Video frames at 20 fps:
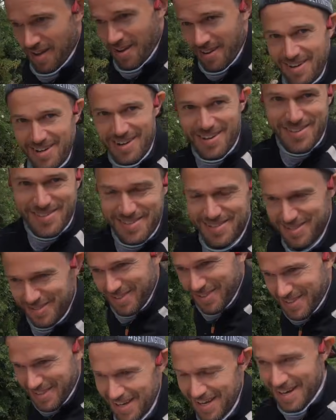Right guys, so
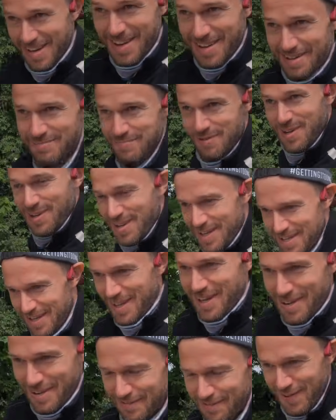just getting my
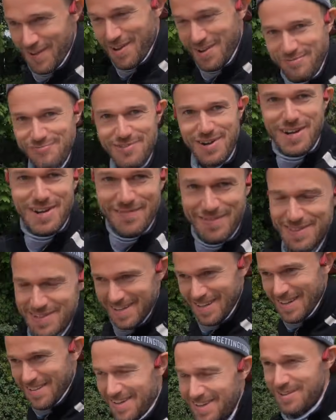uh, first run of the day